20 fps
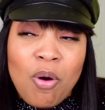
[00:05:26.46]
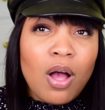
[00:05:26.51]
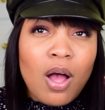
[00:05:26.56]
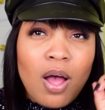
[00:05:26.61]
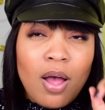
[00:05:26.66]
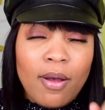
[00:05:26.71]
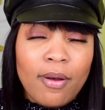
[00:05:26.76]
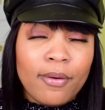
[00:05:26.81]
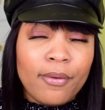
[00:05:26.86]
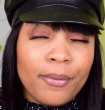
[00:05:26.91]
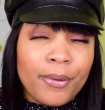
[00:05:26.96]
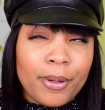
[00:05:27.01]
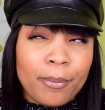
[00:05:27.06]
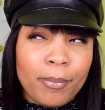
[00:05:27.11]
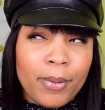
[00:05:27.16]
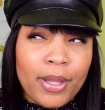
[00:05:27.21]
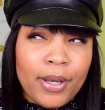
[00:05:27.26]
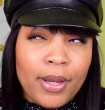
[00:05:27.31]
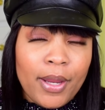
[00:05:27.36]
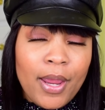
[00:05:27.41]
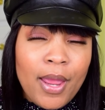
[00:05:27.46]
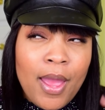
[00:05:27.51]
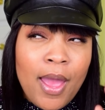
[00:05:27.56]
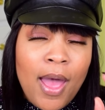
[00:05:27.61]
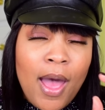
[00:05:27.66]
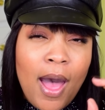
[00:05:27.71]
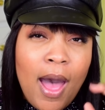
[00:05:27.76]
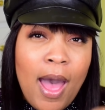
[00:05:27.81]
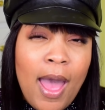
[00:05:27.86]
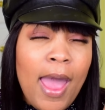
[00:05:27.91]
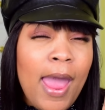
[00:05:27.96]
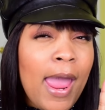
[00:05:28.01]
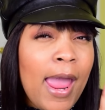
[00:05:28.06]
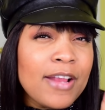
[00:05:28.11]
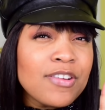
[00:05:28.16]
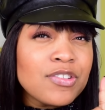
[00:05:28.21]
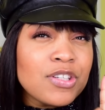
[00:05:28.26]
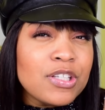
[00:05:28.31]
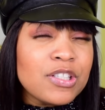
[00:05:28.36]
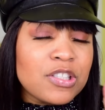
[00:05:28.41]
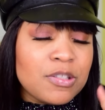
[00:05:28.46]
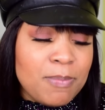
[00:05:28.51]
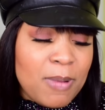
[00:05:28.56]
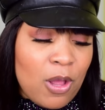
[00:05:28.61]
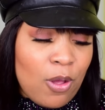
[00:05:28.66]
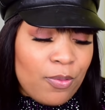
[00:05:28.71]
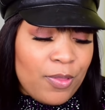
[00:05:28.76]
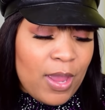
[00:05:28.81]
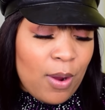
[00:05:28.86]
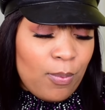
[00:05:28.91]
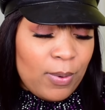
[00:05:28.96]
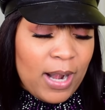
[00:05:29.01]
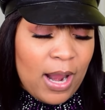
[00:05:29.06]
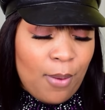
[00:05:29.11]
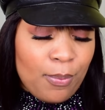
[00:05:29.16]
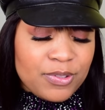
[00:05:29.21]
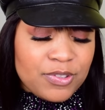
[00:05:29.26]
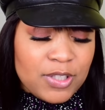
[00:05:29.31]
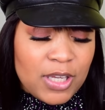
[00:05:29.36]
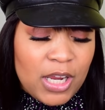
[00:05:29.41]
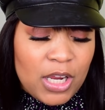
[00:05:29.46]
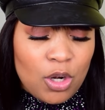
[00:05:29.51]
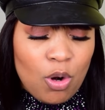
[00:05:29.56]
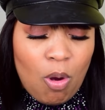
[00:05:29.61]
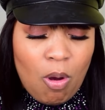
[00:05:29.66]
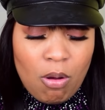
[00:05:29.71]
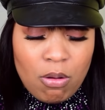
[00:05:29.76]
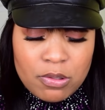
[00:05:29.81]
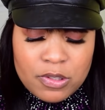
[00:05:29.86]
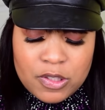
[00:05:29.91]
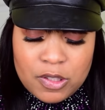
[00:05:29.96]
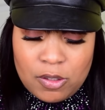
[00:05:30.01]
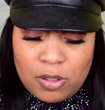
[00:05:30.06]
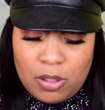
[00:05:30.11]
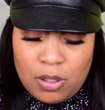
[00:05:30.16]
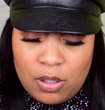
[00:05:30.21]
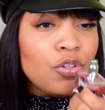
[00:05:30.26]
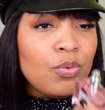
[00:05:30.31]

Hold on a minute. I actually smelled that when I was in Ulta.